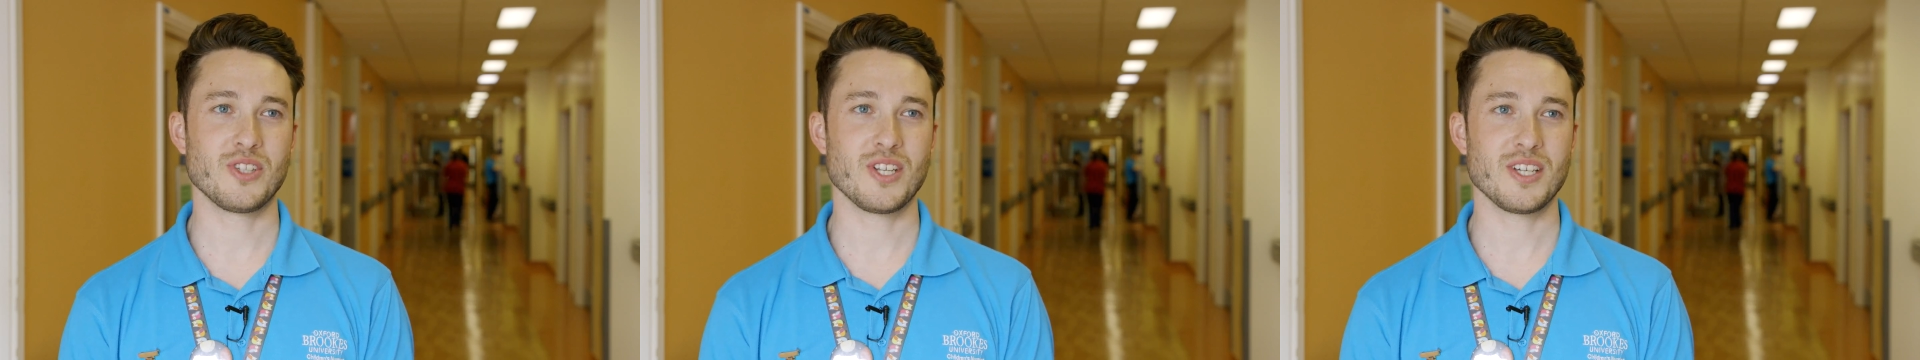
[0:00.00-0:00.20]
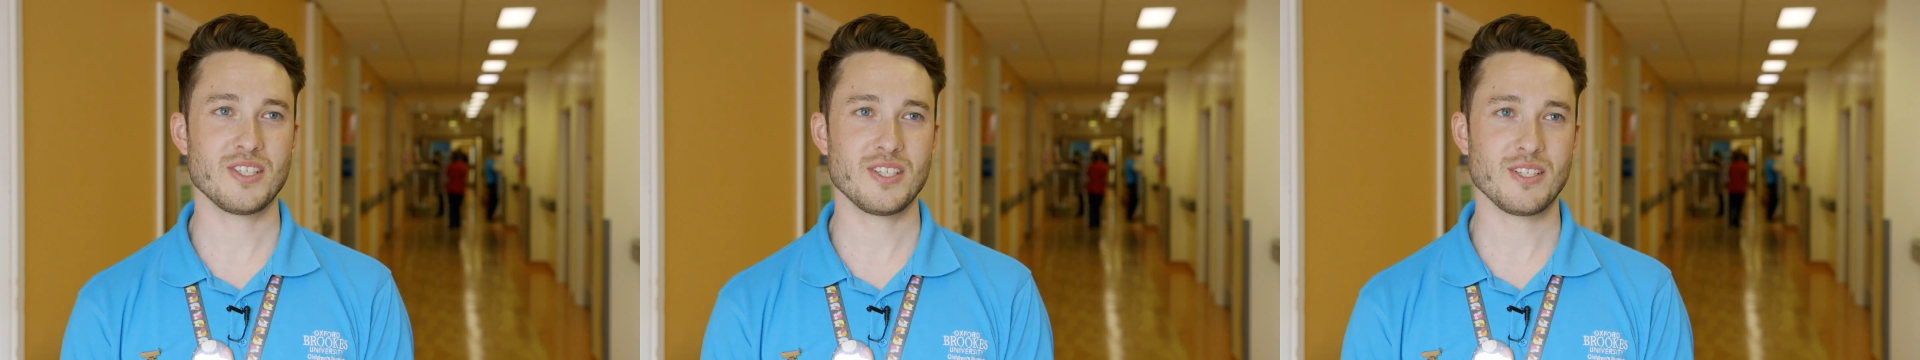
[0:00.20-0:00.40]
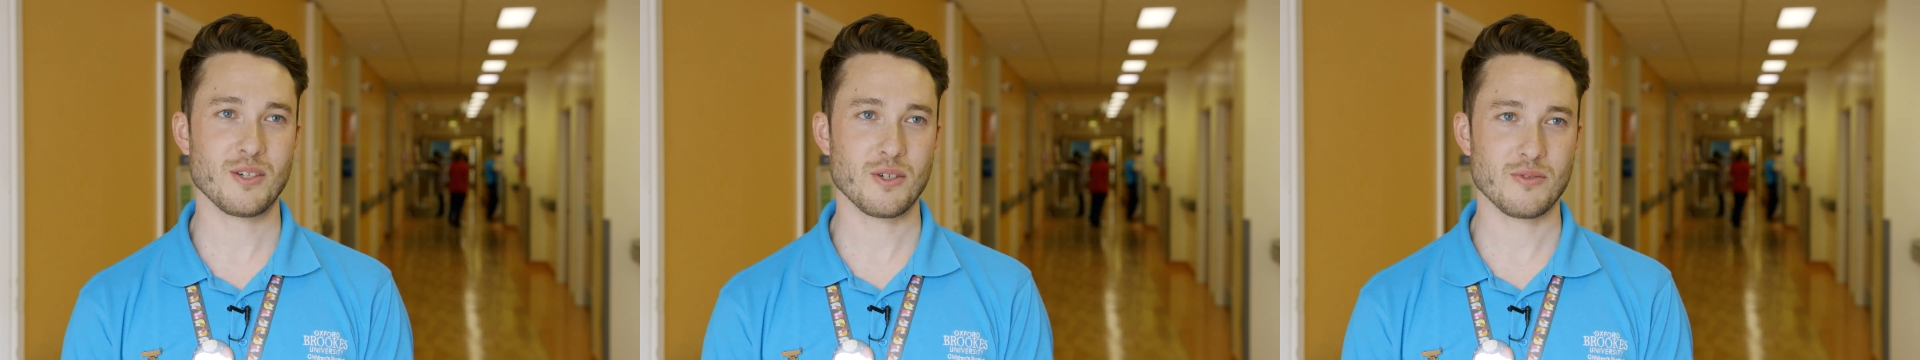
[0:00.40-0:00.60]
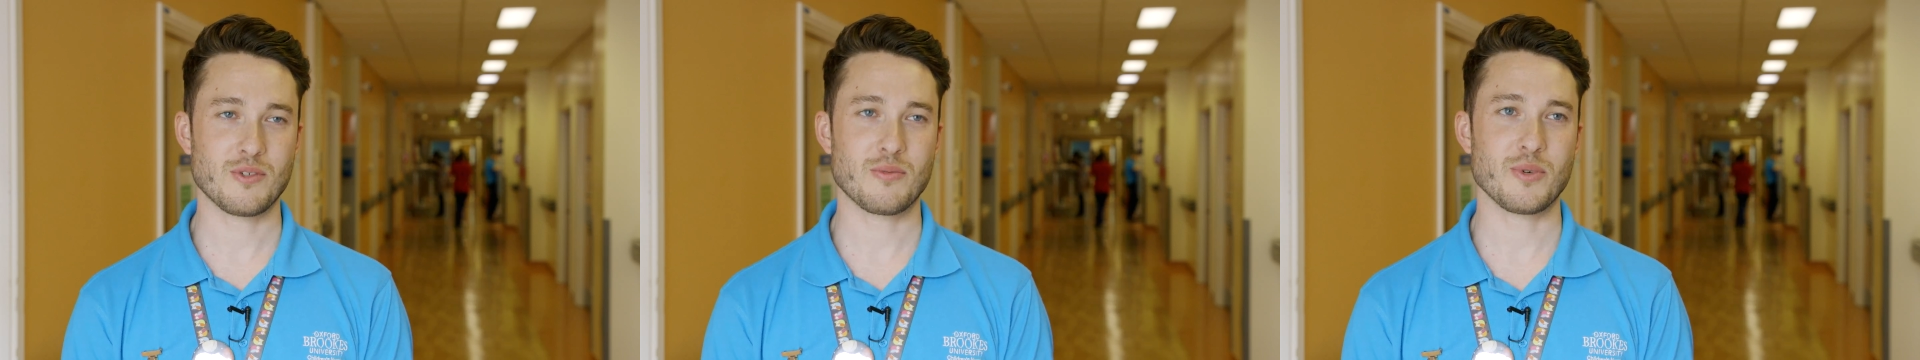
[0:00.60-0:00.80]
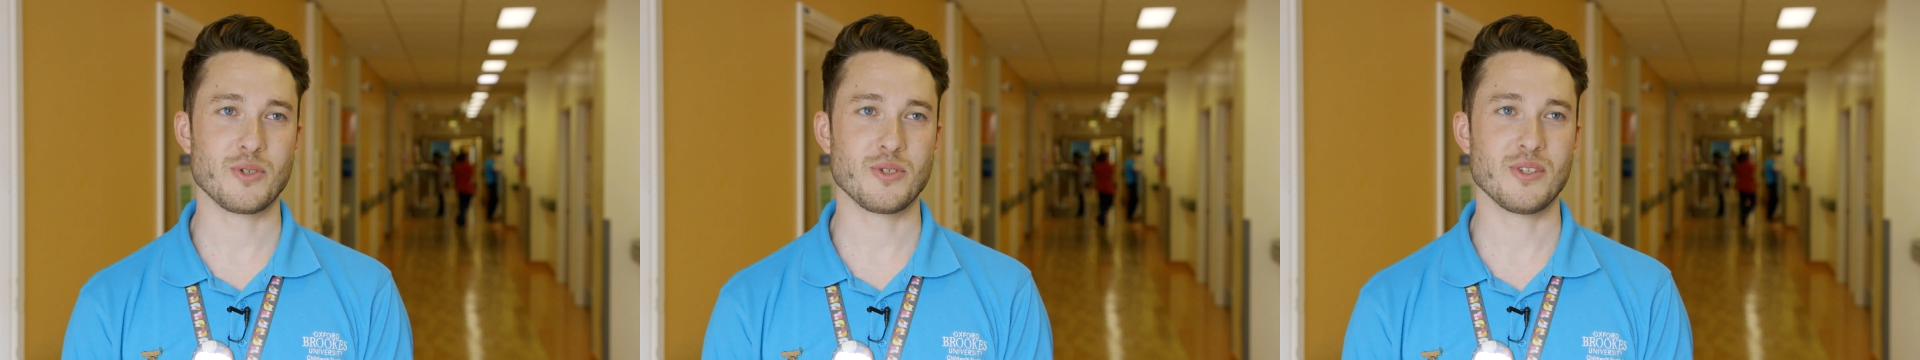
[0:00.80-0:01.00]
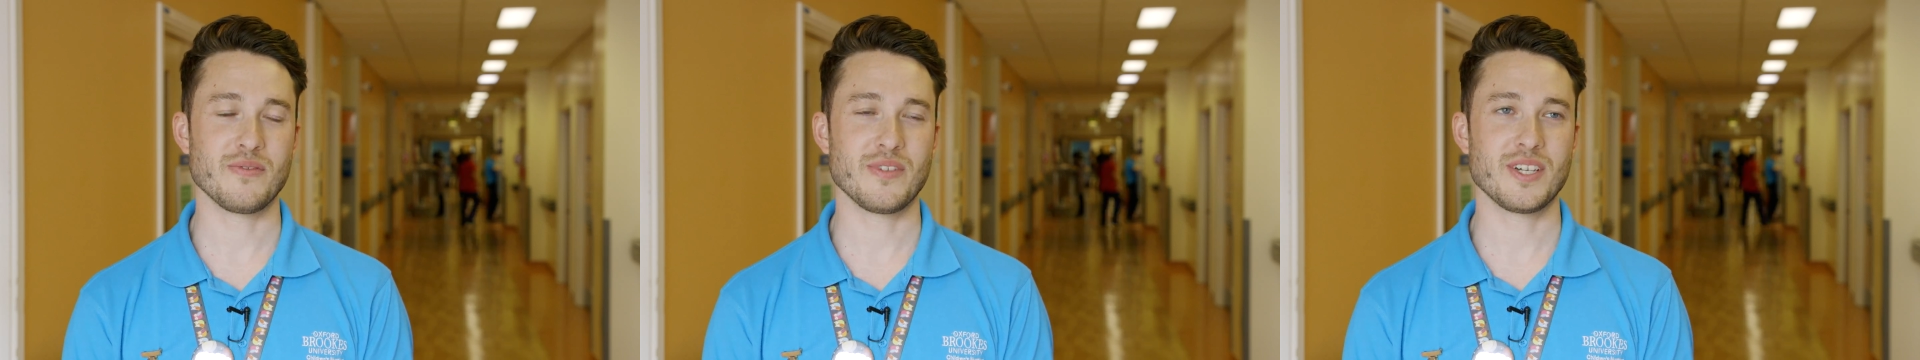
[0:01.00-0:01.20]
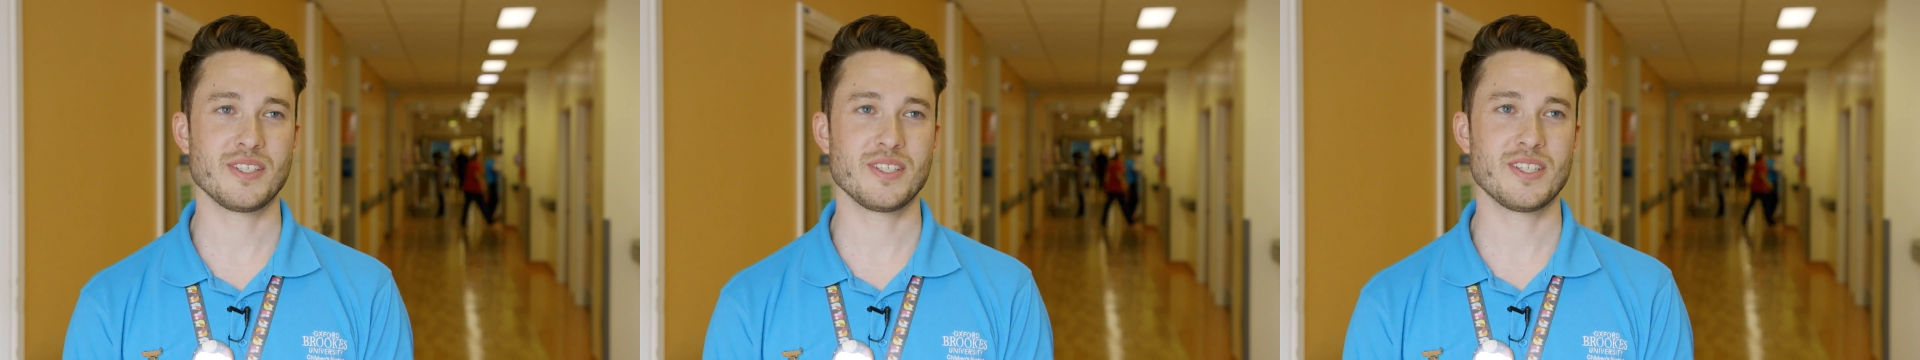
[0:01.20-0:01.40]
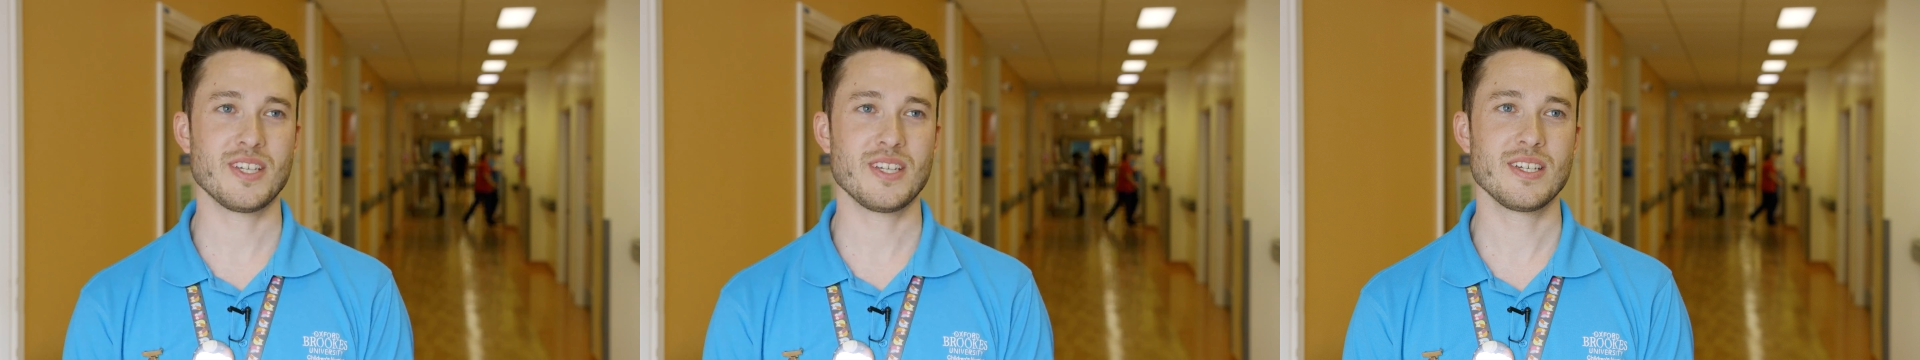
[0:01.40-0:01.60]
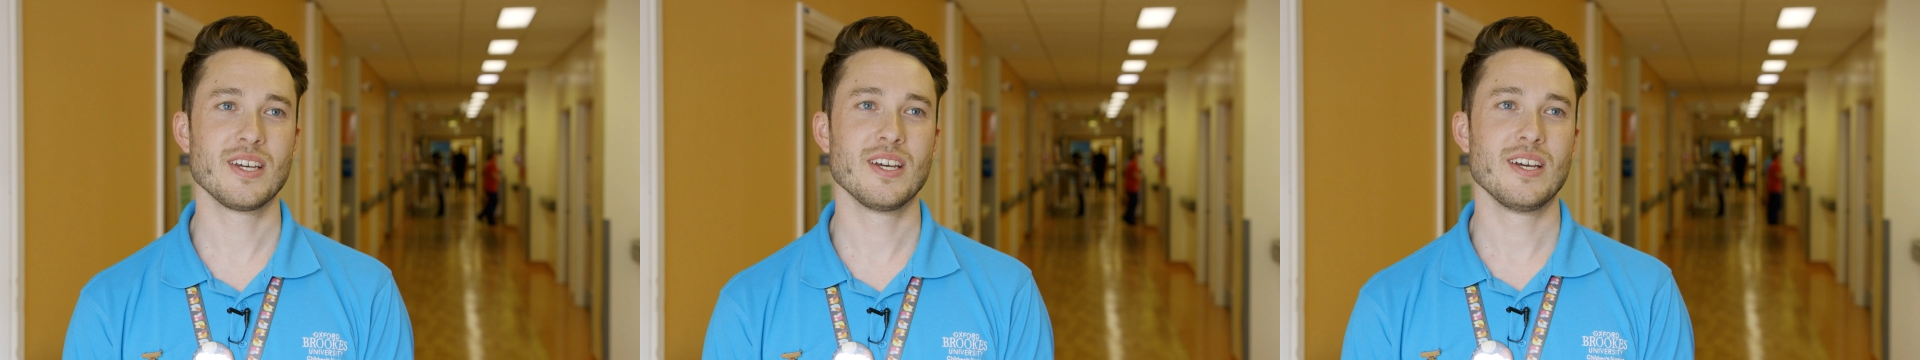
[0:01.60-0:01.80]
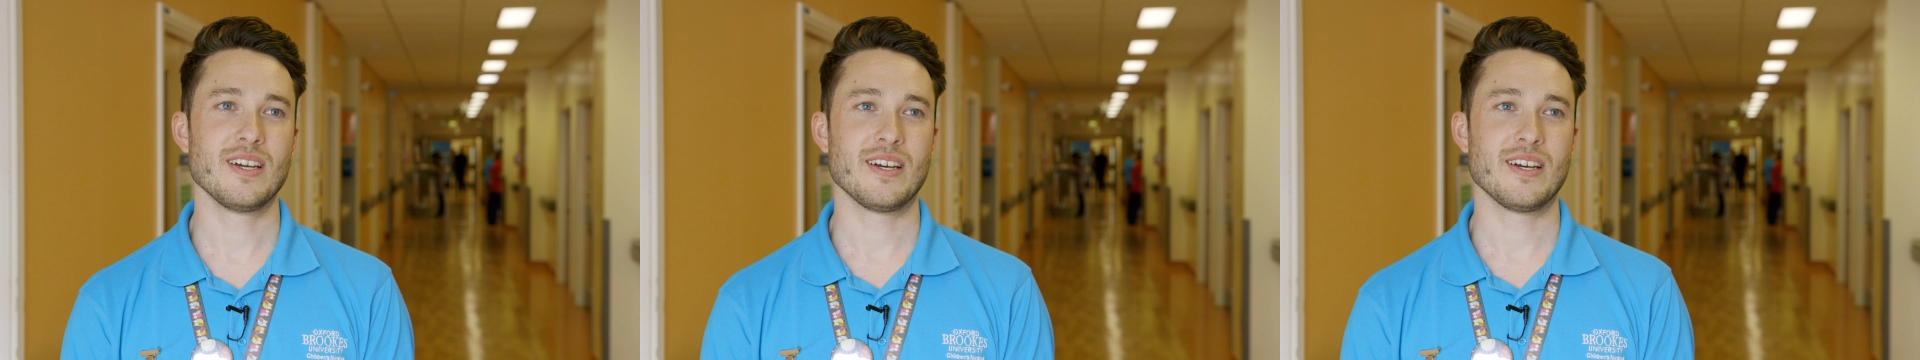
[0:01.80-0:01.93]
nursing at Oxford Brookes University,